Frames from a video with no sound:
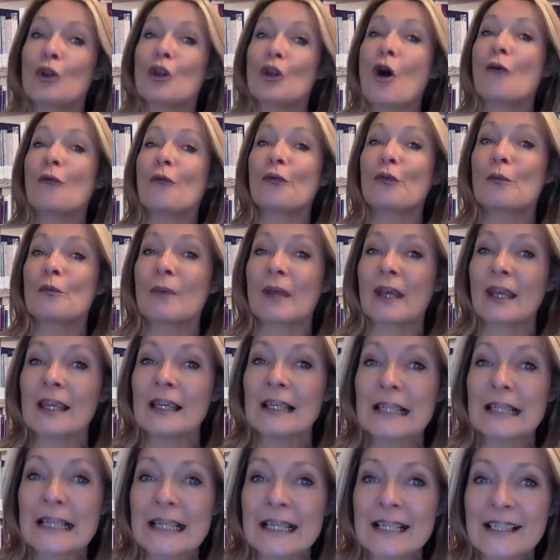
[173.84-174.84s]
not for
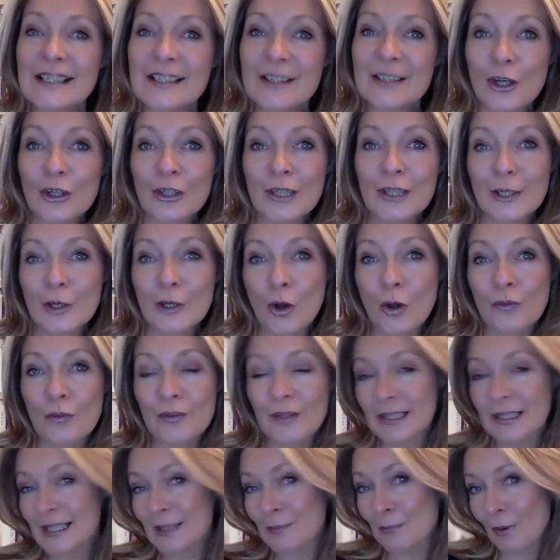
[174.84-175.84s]
me, certainly not
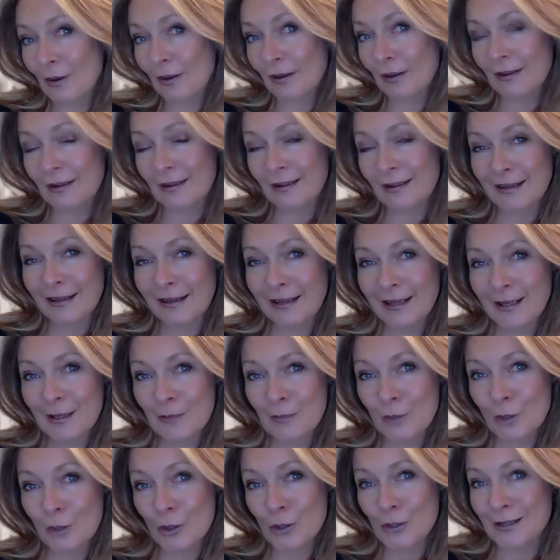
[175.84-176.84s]
this month,
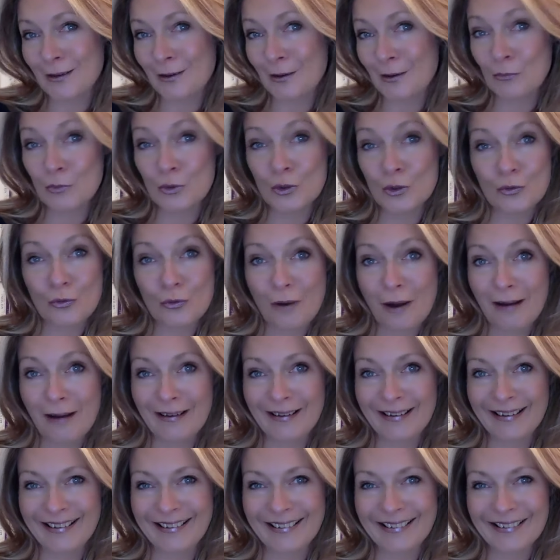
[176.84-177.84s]
because I'm
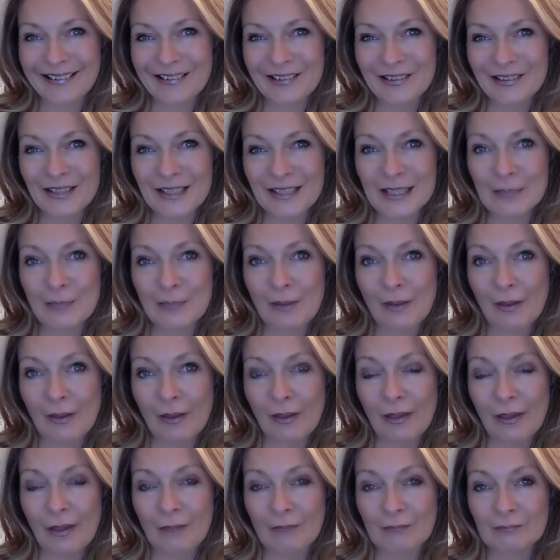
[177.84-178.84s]
dry this
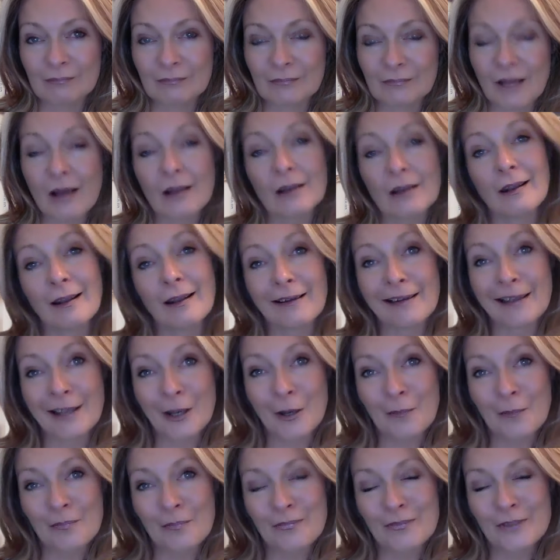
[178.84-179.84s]
month,
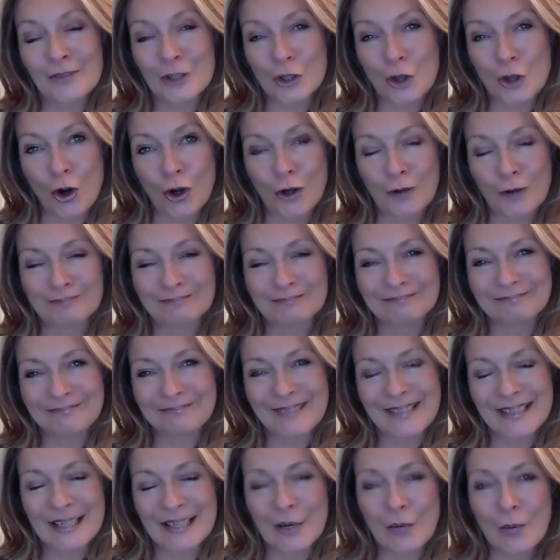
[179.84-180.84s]
unlike the dog.
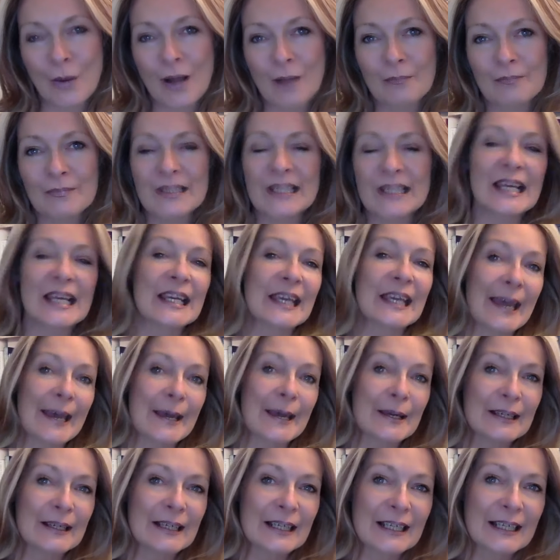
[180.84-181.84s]
Stay well, take
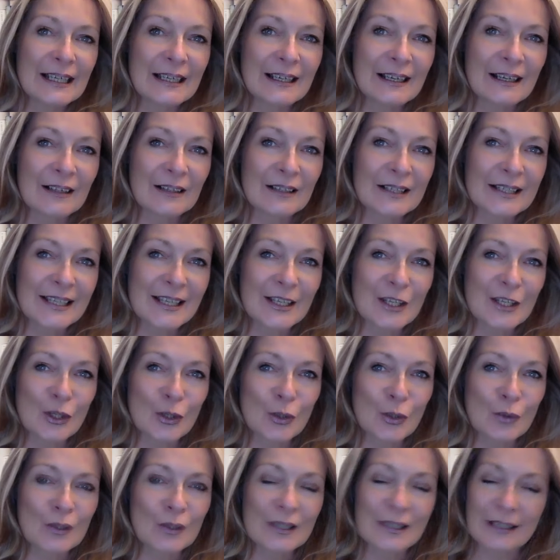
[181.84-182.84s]
care. I'll see
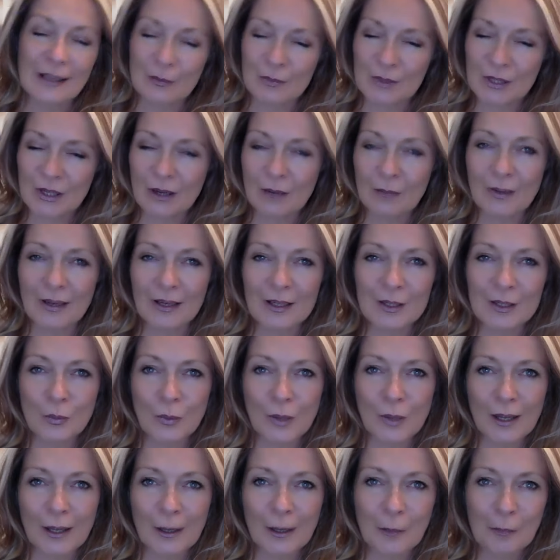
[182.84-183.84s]
you same time next
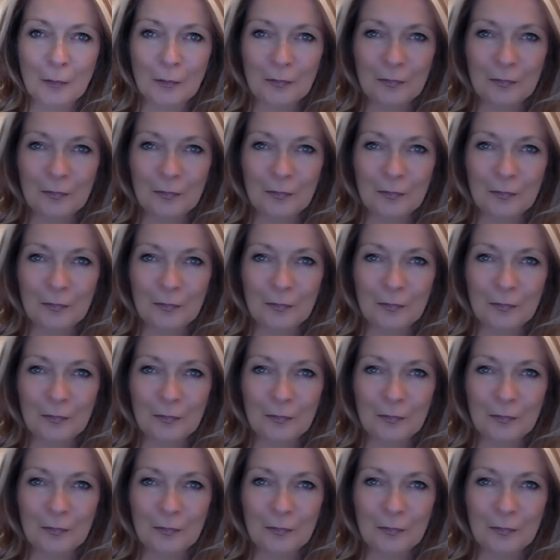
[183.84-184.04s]
week.